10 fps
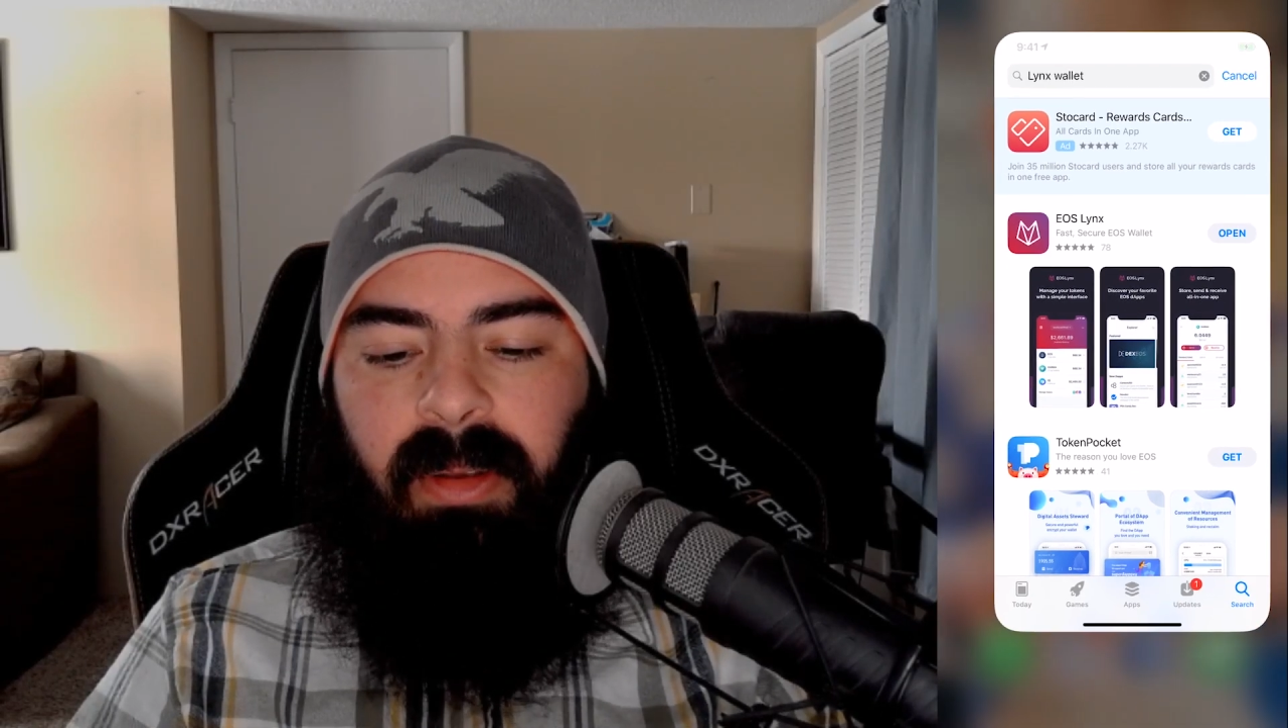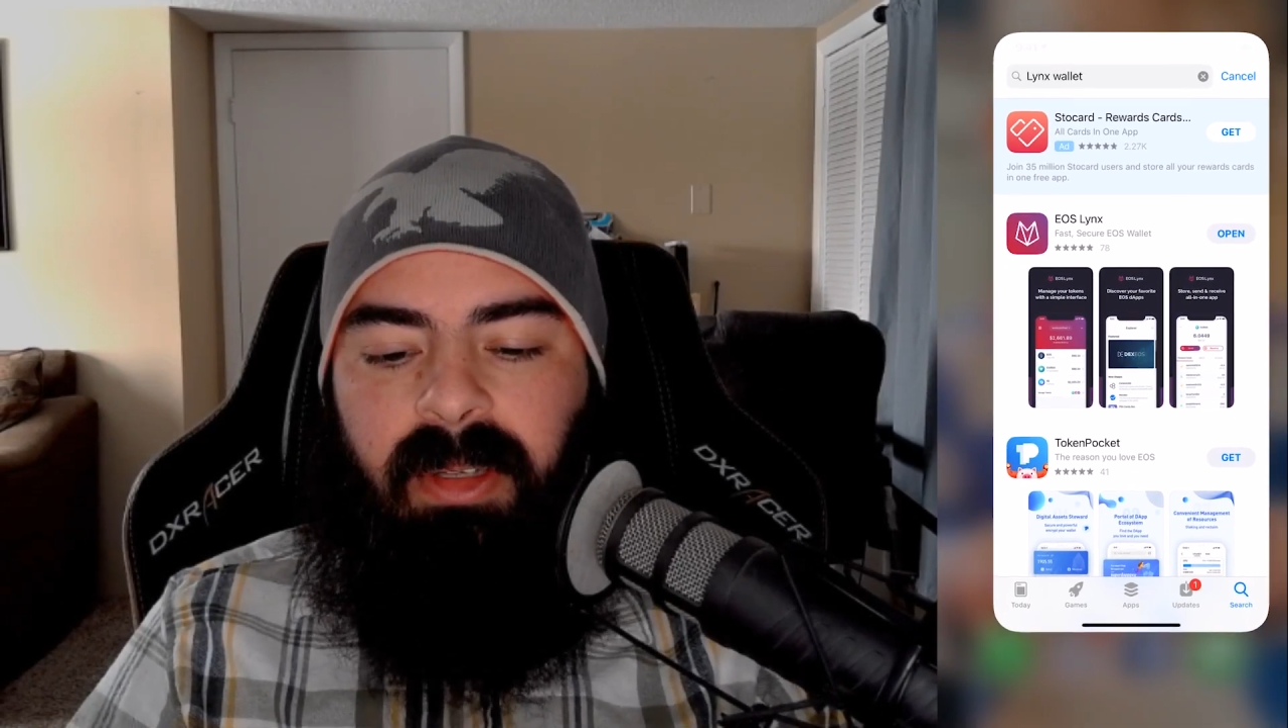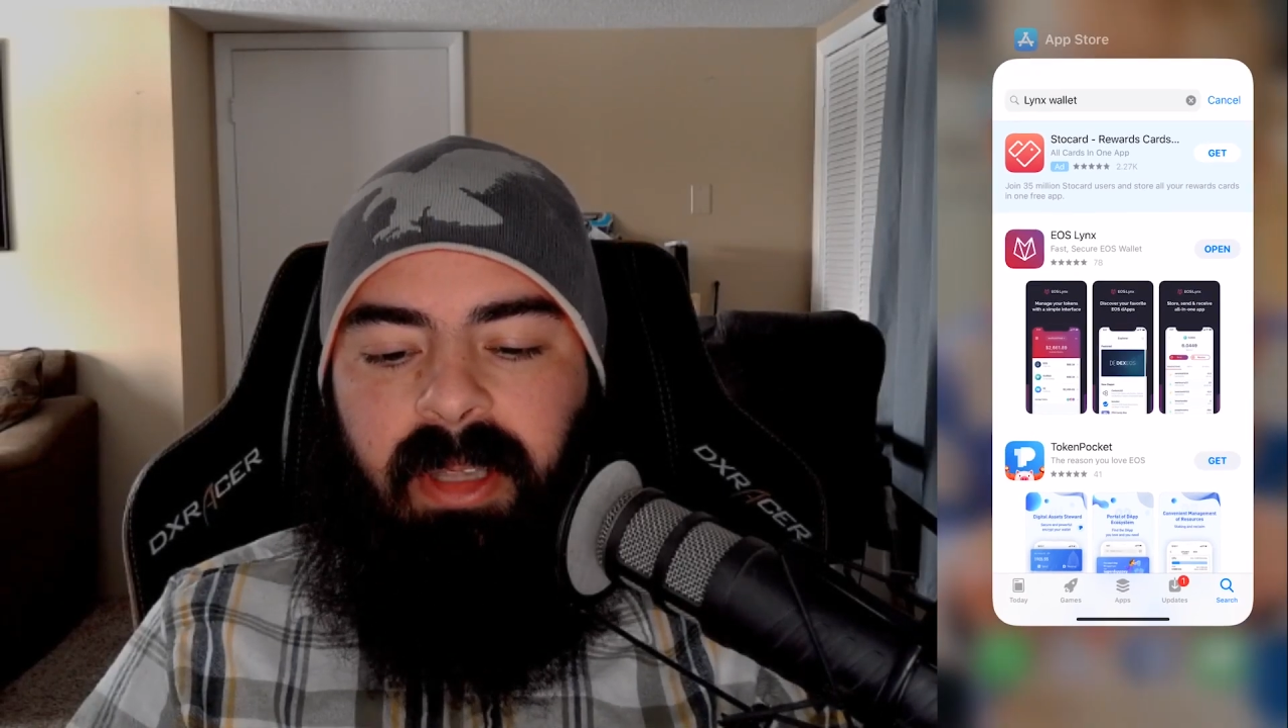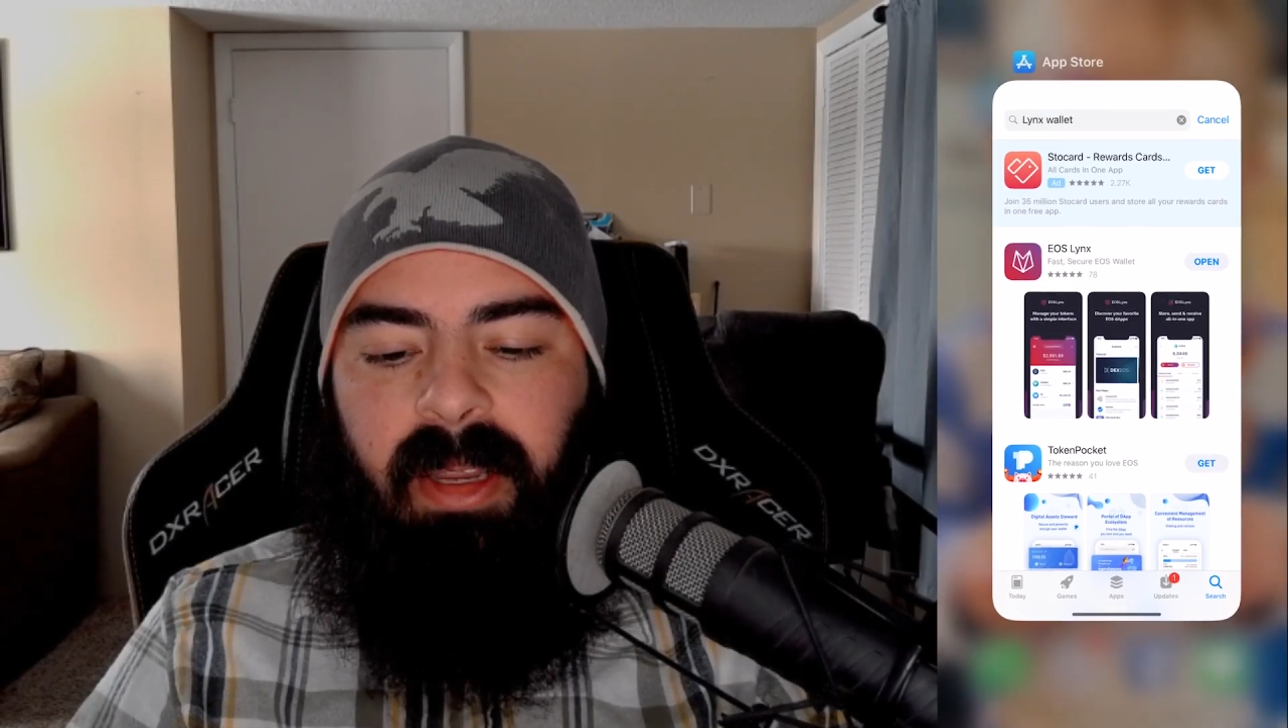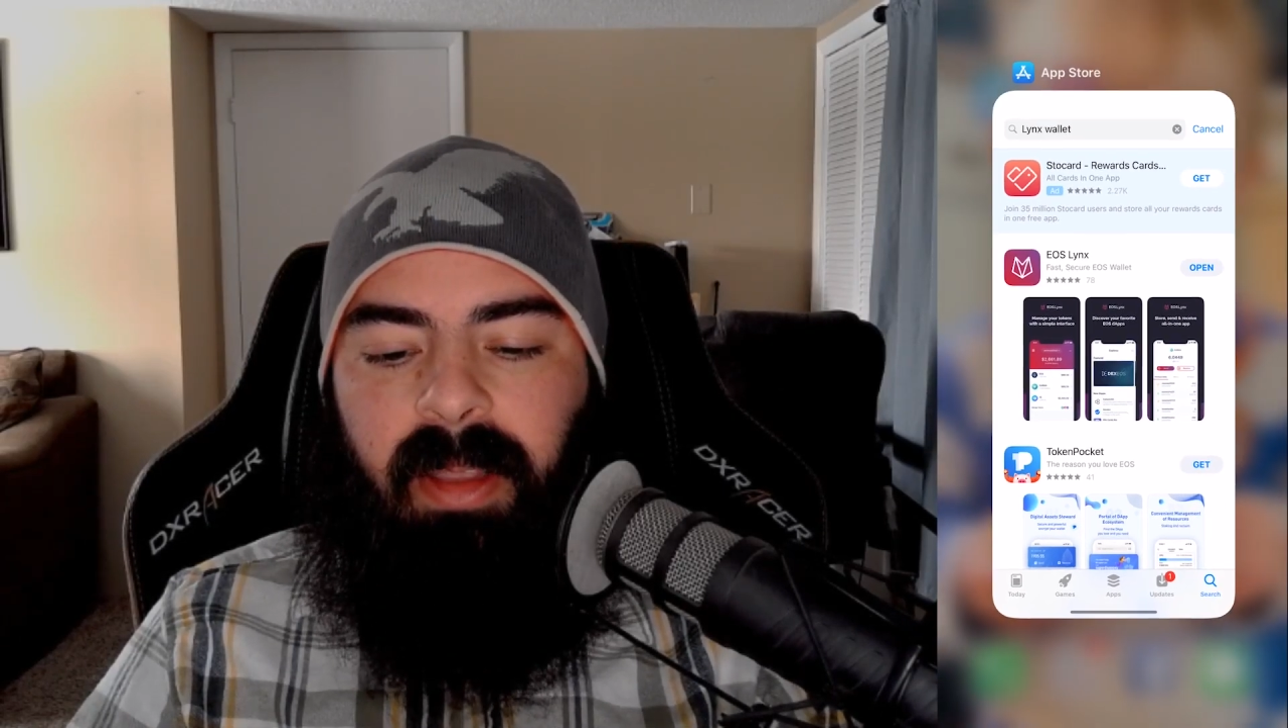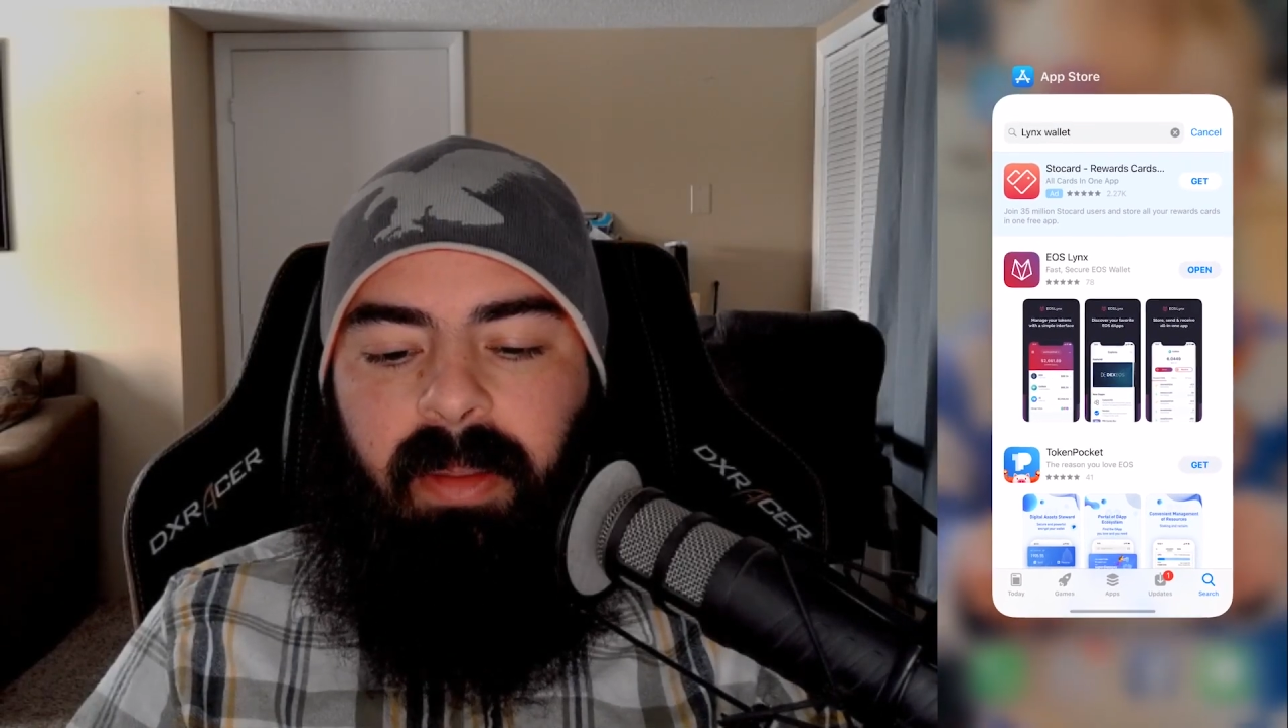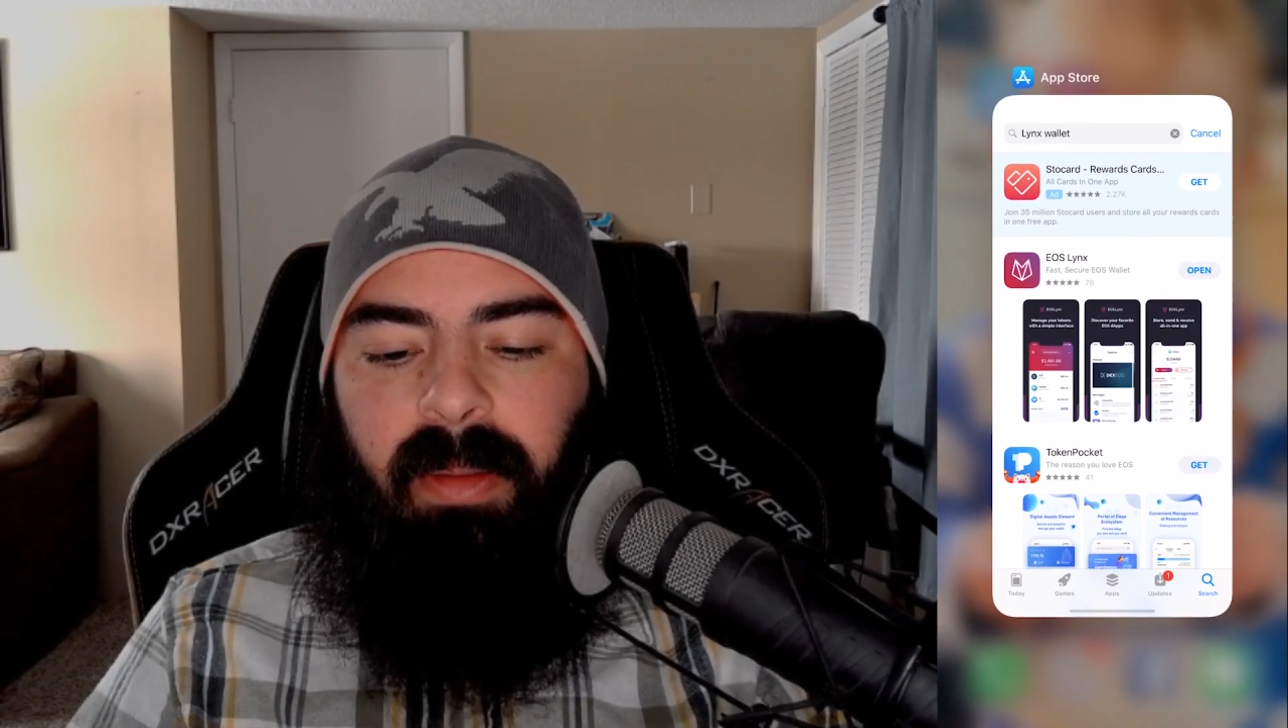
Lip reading: looks like